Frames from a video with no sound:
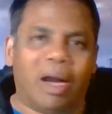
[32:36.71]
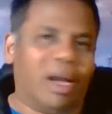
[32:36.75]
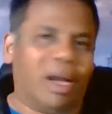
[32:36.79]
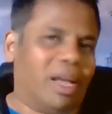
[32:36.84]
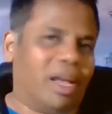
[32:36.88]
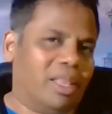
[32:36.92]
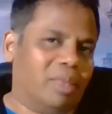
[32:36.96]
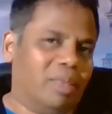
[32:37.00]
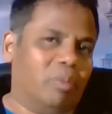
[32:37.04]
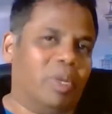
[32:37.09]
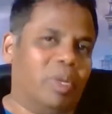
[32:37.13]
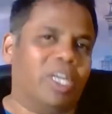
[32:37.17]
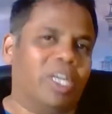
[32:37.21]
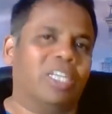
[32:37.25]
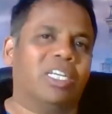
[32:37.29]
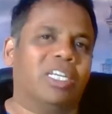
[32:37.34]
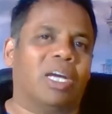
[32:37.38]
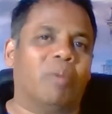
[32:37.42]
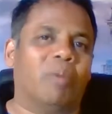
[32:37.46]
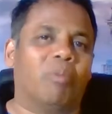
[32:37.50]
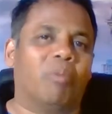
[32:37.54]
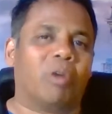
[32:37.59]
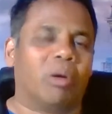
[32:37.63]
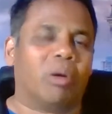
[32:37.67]
In the
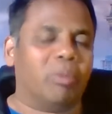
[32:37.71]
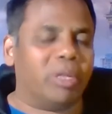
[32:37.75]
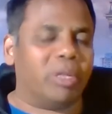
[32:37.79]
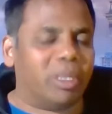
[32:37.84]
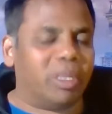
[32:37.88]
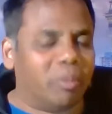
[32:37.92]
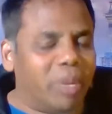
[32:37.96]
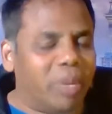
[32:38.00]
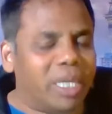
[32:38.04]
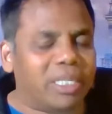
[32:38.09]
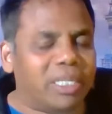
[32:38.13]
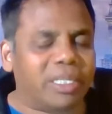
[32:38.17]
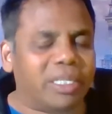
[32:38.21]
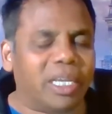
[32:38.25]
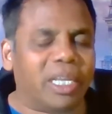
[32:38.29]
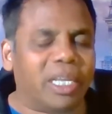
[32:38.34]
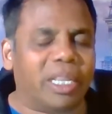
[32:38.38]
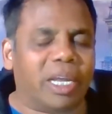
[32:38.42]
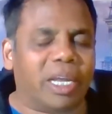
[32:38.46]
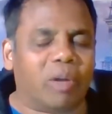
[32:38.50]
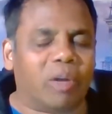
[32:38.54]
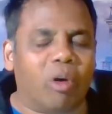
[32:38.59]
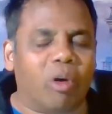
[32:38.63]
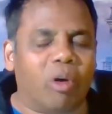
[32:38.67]
meantime, probably the best thing
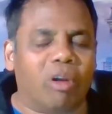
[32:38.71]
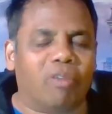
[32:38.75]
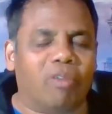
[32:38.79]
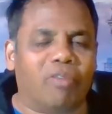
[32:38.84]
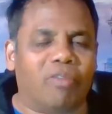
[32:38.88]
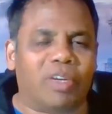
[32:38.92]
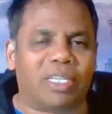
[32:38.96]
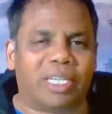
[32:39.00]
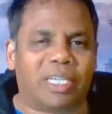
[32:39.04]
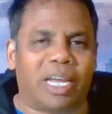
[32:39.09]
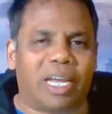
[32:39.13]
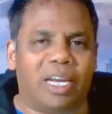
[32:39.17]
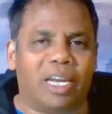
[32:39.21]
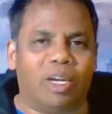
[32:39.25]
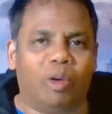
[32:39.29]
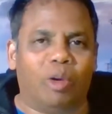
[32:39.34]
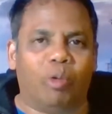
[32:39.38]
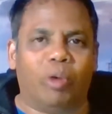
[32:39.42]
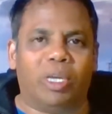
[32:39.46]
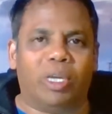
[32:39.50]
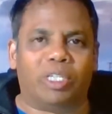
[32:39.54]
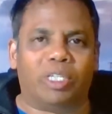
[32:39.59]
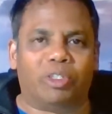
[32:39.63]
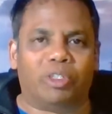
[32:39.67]
that all of us can
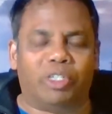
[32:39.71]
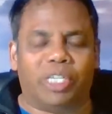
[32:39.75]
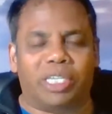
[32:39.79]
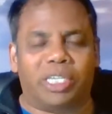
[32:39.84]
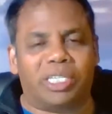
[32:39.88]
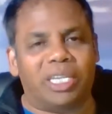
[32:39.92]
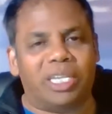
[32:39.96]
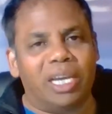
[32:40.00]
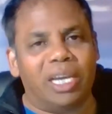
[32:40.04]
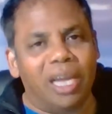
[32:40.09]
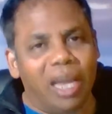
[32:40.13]
do is to just